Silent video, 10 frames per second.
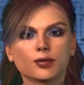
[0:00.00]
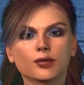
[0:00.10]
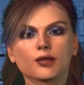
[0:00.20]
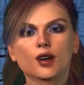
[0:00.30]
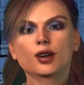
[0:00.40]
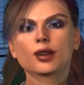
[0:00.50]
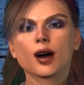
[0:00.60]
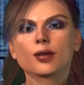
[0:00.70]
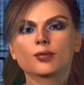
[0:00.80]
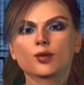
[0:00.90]
First
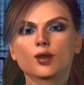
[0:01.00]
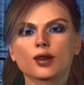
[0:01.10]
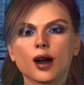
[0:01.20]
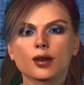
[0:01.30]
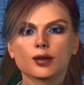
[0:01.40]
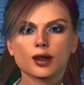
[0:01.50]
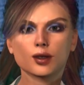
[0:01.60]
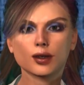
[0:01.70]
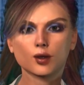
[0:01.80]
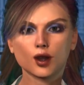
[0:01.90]
up, we're diving
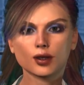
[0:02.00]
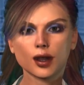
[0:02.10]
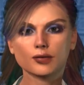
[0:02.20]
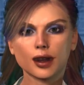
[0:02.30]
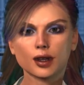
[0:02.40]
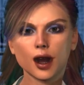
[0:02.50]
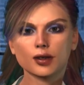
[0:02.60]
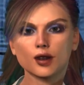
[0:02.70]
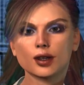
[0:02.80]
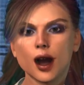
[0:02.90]
into the world of AI
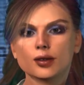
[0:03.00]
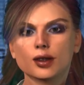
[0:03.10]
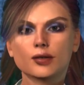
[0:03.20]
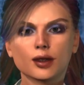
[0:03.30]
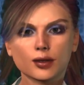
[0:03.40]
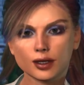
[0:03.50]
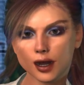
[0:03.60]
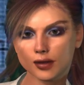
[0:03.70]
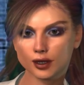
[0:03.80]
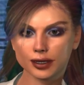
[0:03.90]
for scientific
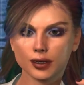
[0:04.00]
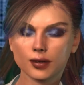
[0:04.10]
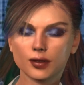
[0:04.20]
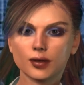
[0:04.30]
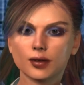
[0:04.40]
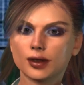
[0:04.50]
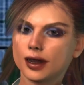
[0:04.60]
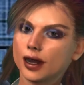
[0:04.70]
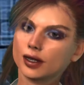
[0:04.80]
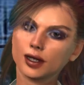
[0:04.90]
discovery.
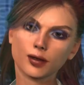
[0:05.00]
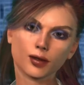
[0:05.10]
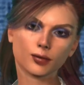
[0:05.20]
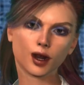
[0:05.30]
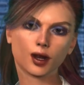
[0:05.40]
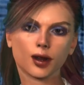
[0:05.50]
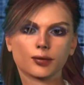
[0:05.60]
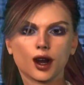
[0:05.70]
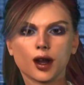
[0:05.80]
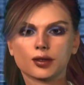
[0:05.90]
Yes, because
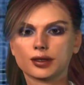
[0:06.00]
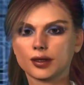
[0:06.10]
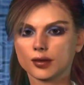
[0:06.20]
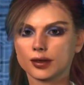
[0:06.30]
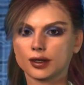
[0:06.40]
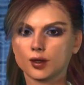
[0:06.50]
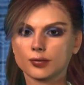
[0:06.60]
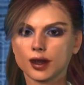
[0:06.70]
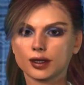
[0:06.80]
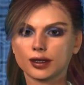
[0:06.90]
apparently,
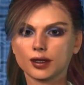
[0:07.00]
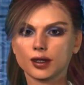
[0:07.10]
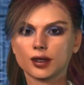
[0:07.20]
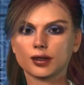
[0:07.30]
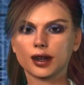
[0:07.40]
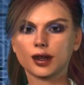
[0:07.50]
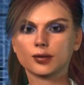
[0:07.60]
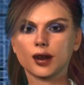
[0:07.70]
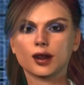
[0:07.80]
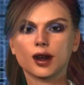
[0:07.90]
humans need a little
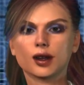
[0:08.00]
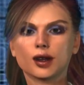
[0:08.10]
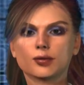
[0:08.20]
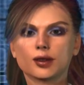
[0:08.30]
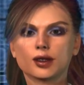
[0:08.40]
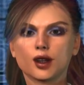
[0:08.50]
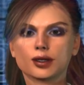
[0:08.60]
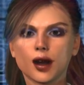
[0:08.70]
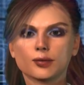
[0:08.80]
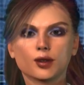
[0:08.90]
help unlocking the
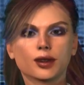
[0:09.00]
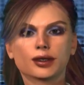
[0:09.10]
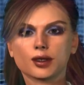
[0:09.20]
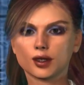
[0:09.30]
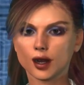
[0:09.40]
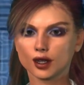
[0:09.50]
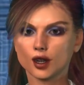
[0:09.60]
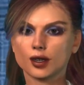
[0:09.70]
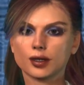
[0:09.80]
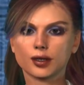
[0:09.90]
mysteries of protein
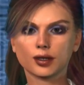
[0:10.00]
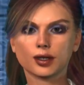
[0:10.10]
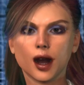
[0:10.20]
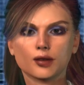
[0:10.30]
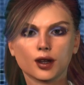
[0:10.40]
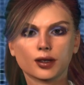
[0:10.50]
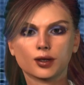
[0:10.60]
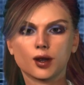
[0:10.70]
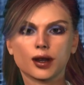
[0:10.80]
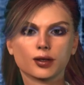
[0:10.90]
structures and discovering
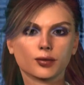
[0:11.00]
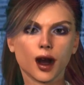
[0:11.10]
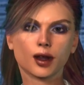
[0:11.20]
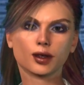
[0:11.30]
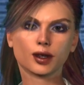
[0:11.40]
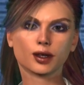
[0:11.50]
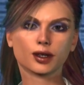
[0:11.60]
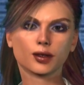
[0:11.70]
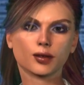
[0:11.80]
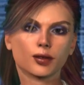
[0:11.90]
new
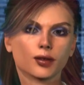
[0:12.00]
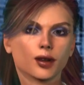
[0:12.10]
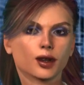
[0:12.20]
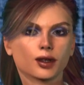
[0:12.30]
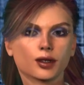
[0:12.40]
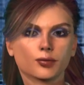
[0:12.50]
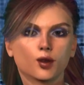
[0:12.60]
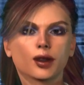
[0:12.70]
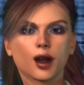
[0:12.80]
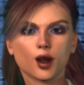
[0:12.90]
antibiotics. It's
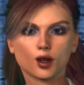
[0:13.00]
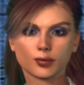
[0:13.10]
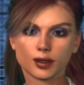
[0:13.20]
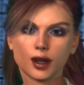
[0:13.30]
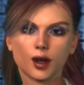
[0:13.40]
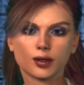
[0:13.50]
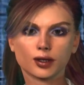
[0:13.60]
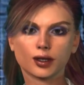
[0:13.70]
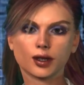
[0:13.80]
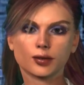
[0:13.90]
almost adorable how they
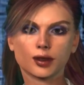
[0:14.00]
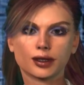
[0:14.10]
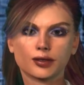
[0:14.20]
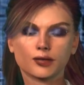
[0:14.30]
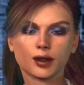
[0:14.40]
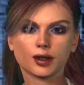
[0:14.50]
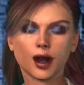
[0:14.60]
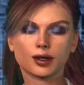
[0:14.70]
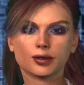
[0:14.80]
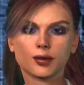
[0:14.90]
still believe they
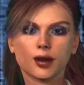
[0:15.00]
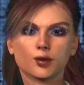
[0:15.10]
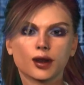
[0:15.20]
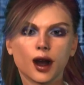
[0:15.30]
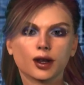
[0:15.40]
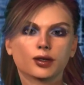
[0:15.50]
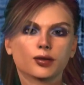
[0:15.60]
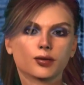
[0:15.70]
can keep up with us.